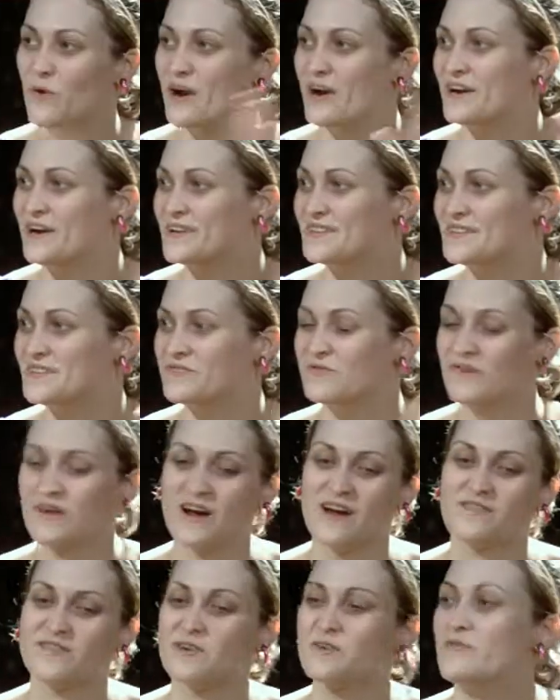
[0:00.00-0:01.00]
awareness of
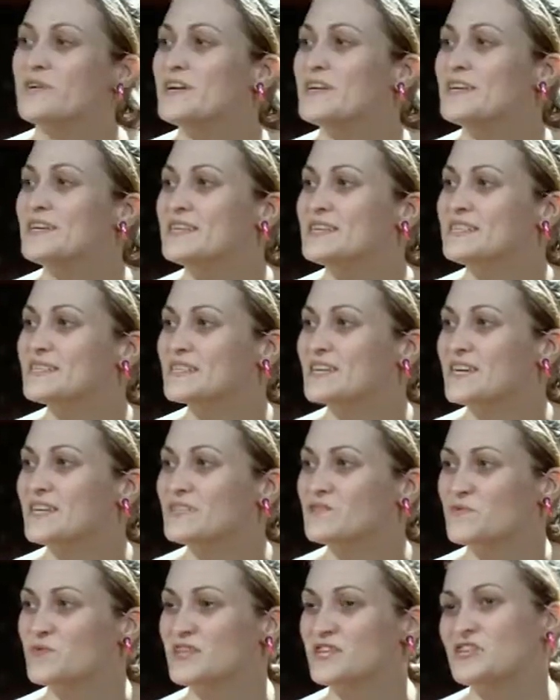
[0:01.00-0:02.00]
where everyone is
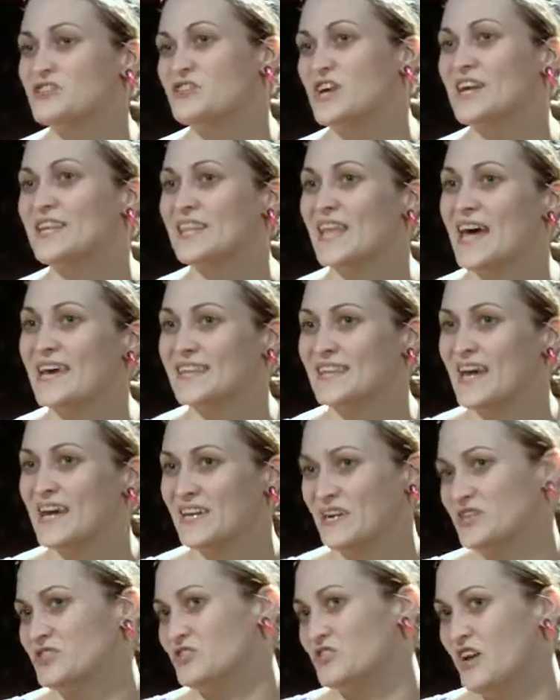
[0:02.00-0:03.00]
because when you're trained like
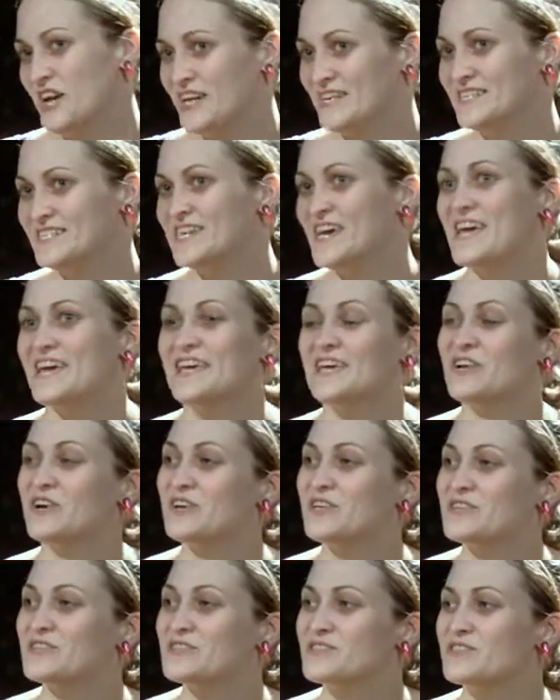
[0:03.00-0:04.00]
that, you're trained to take in
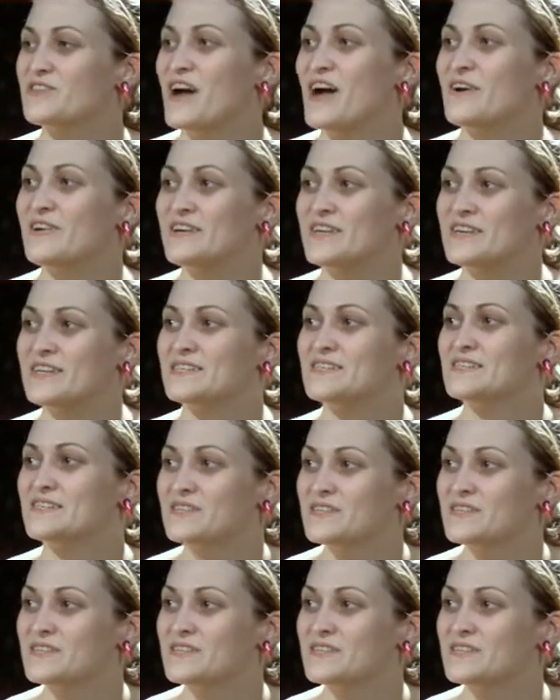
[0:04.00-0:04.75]
all your surroundings.